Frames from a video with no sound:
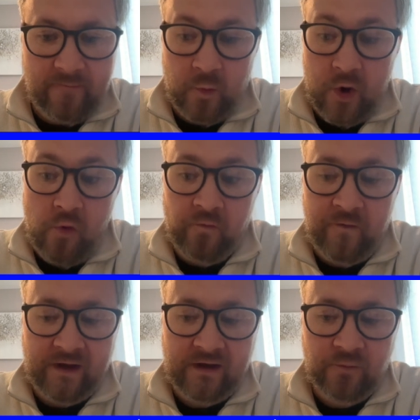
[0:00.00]
we all
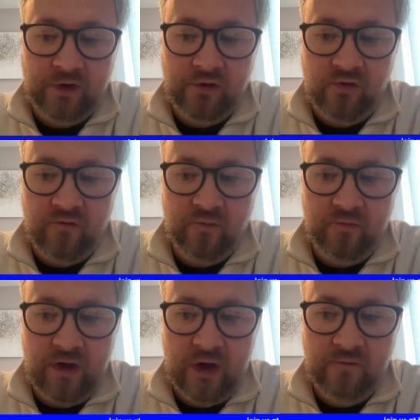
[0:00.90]
think we know
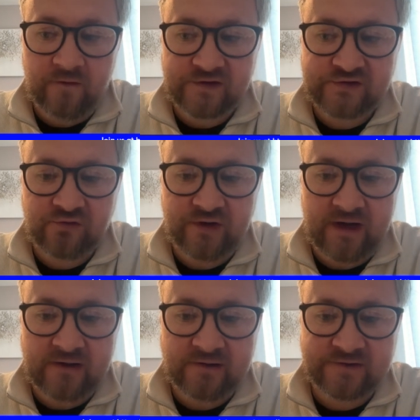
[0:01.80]
how this story
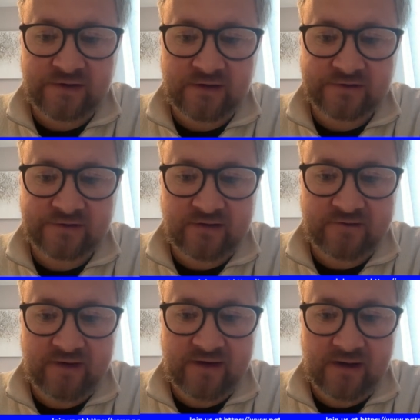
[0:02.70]
ends, and it's going to
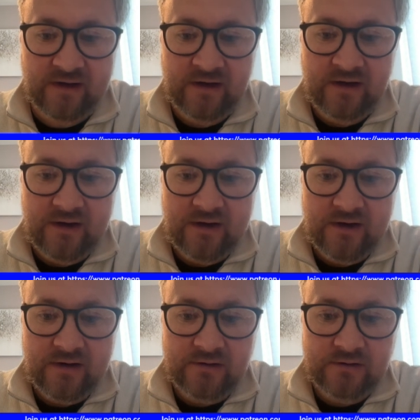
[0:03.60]
take a
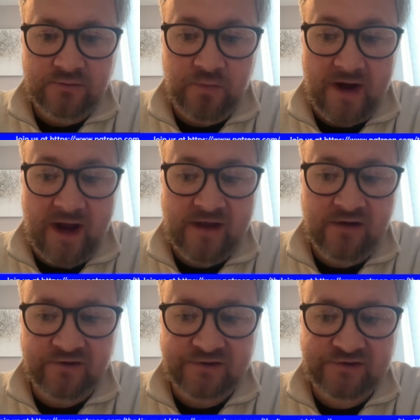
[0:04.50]

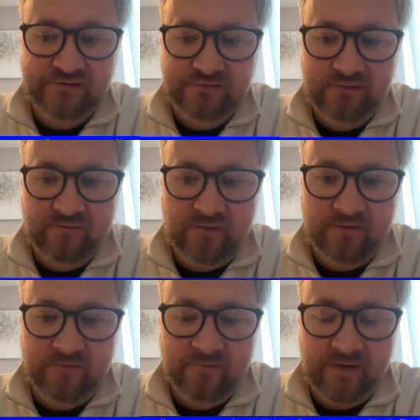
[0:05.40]
miraculous
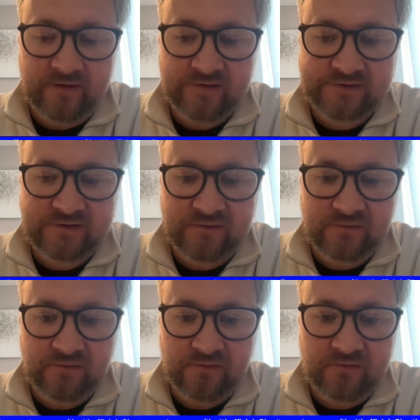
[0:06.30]
turn of events
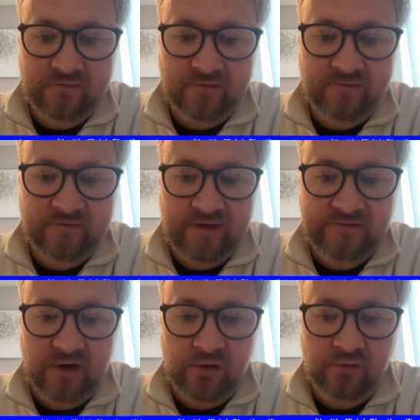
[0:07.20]
to turn the
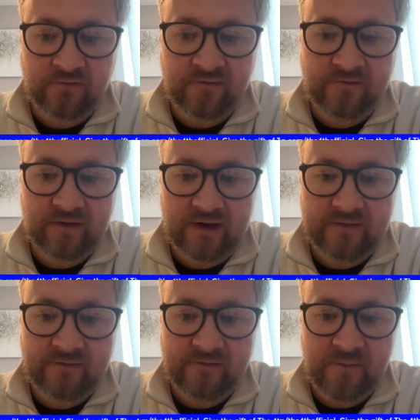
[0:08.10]
tide around
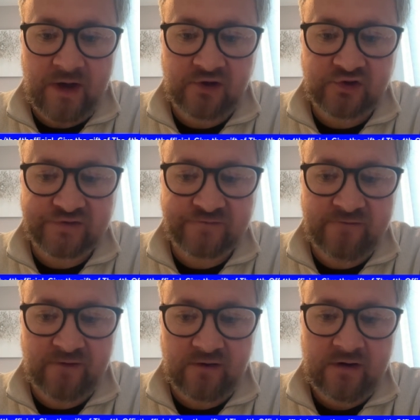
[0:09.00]
in the manager's
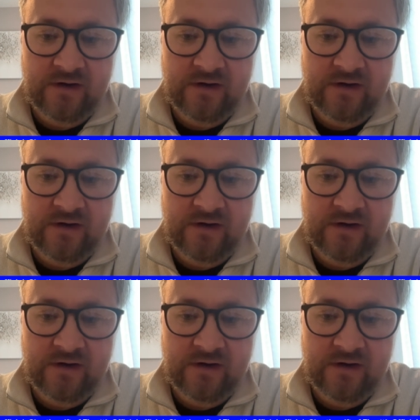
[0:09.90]
favour,